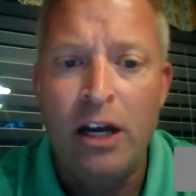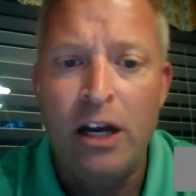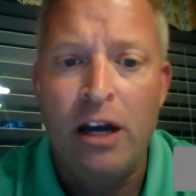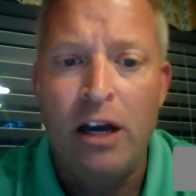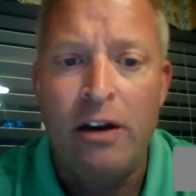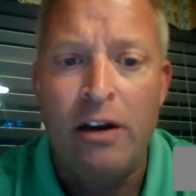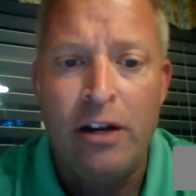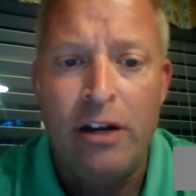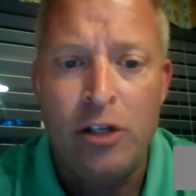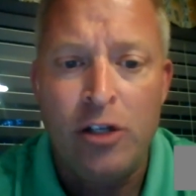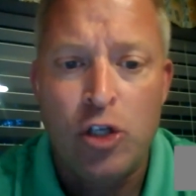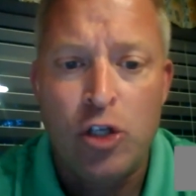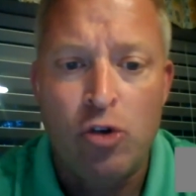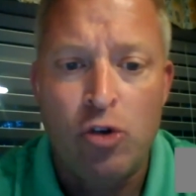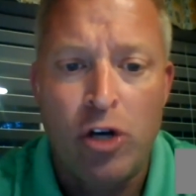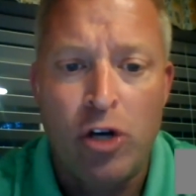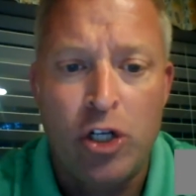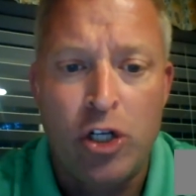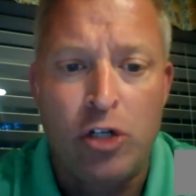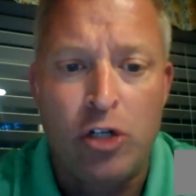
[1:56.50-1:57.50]

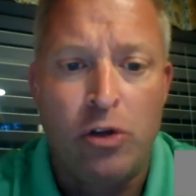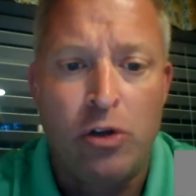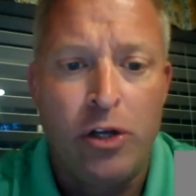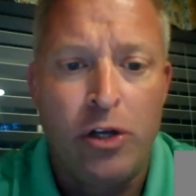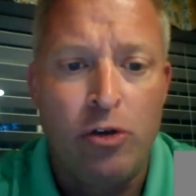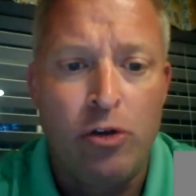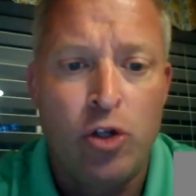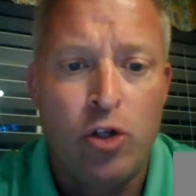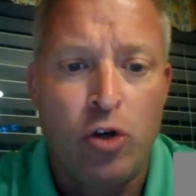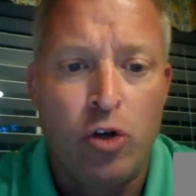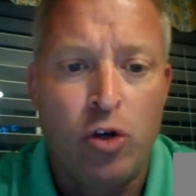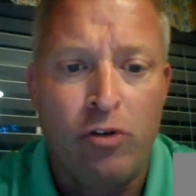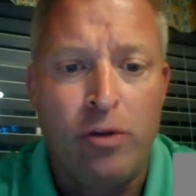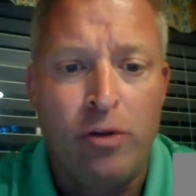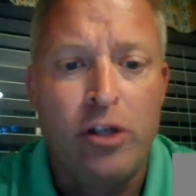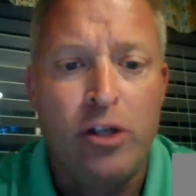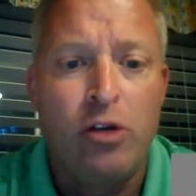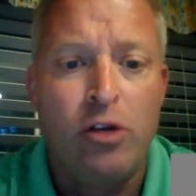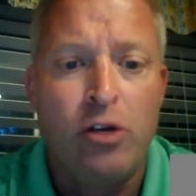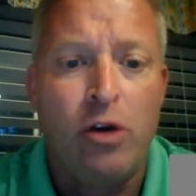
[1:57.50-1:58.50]
instructional that you took from
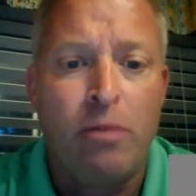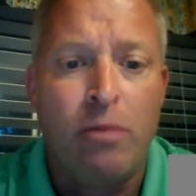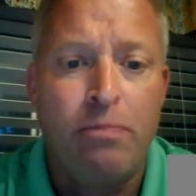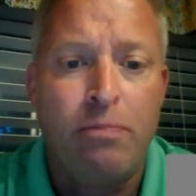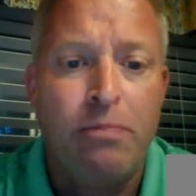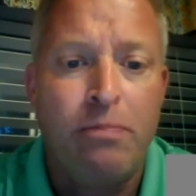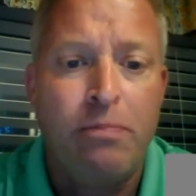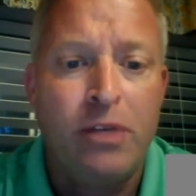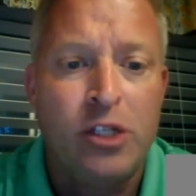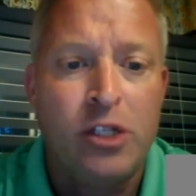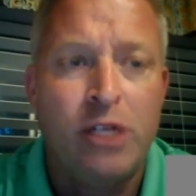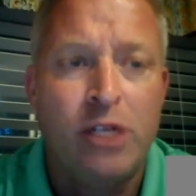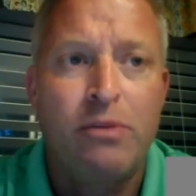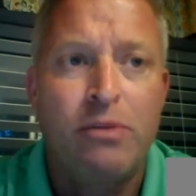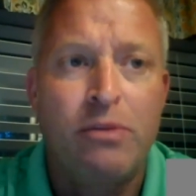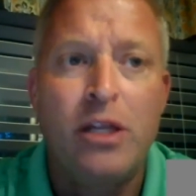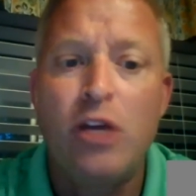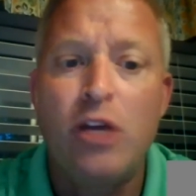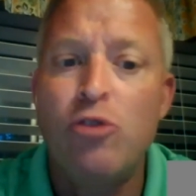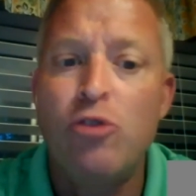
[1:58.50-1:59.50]
it, you know, something
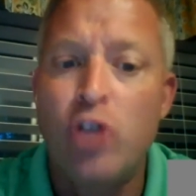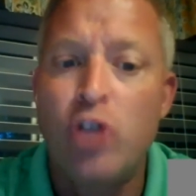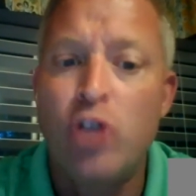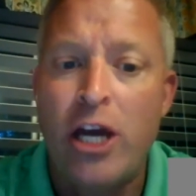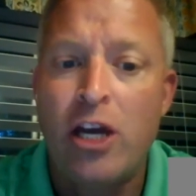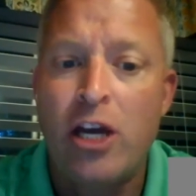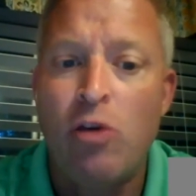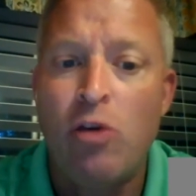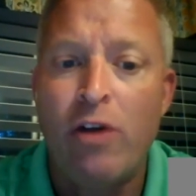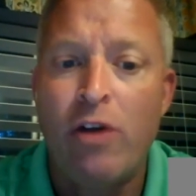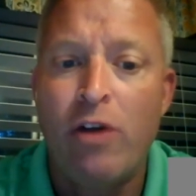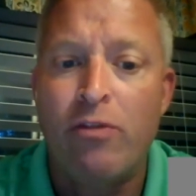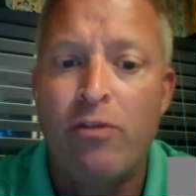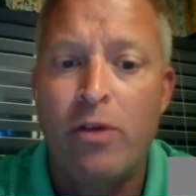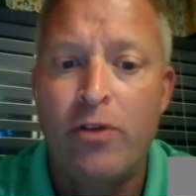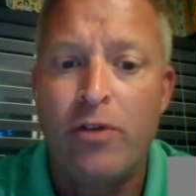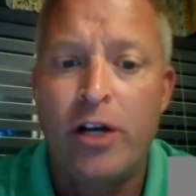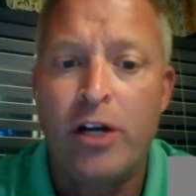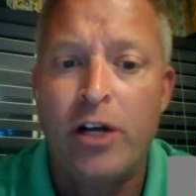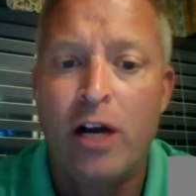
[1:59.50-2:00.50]
that you take away from
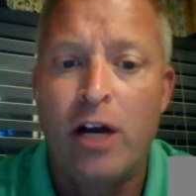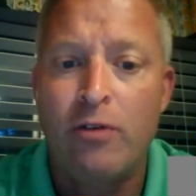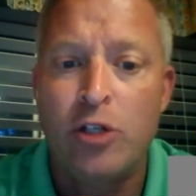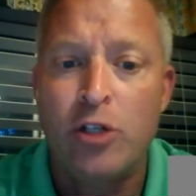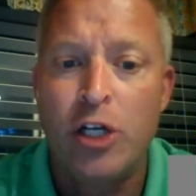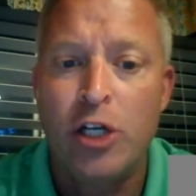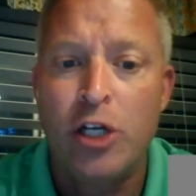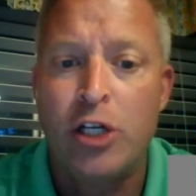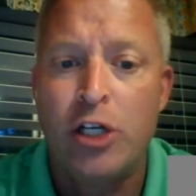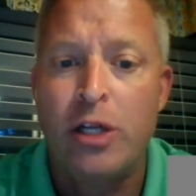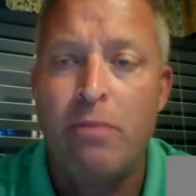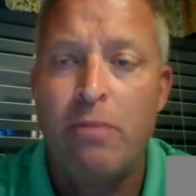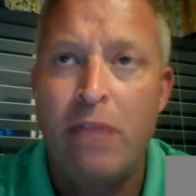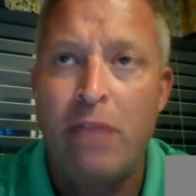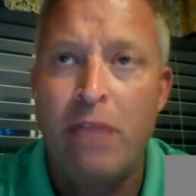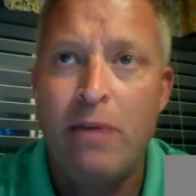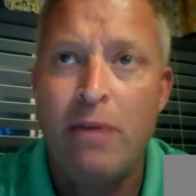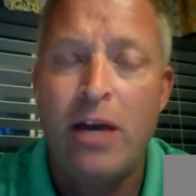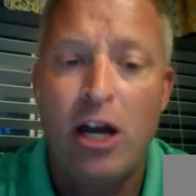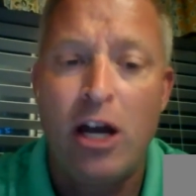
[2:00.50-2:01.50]
every conversation that
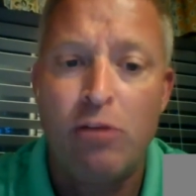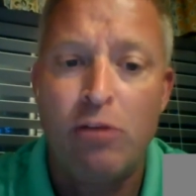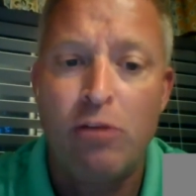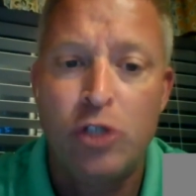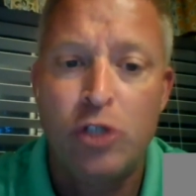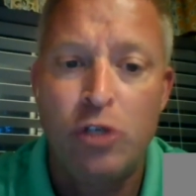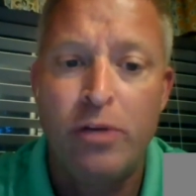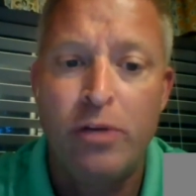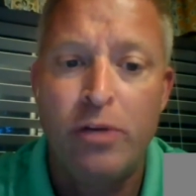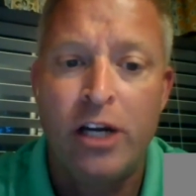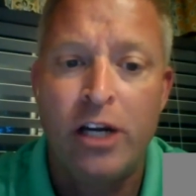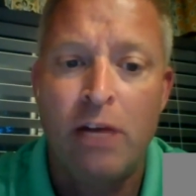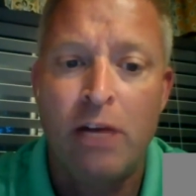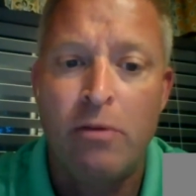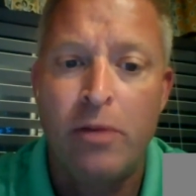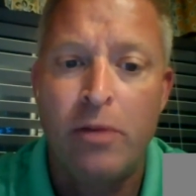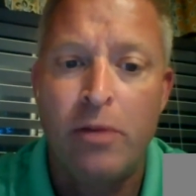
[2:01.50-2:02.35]
maybe helps you become a better